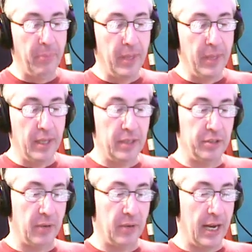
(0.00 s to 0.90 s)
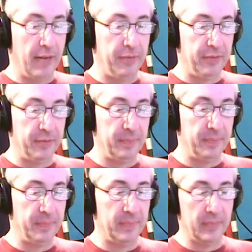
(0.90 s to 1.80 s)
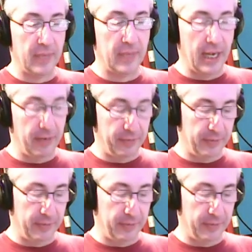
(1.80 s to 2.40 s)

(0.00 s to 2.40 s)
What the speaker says: So F, F,